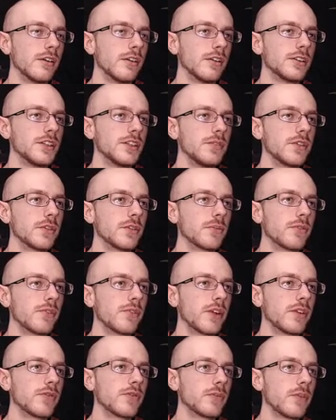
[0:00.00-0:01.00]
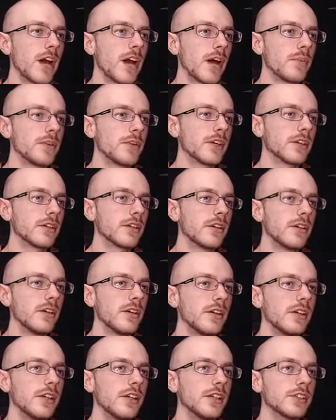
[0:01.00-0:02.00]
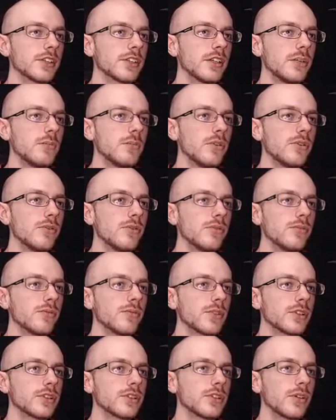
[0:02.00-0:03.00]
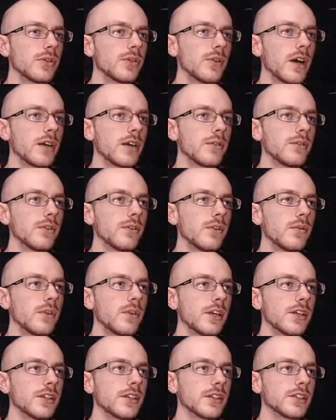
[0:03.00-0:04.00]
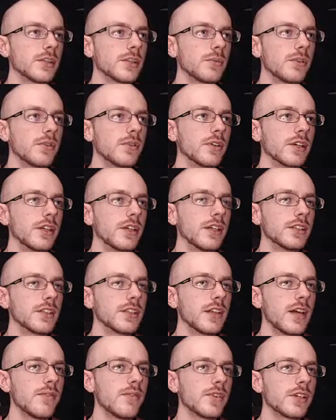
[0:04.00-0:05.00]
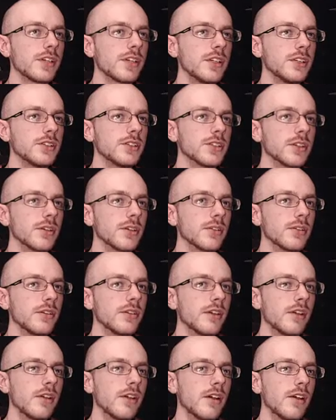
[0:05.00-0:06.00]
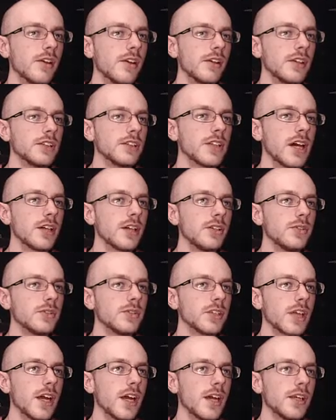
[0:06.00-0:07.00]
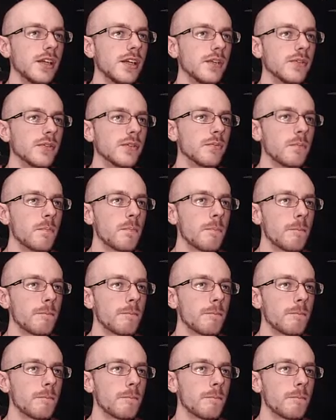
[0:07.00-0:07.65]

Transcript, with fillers: Let's see if we can prevent it from happening. He is going to move, so I don't know what he thinks I'm doing. He has eleven keys, though. He's not using any of them.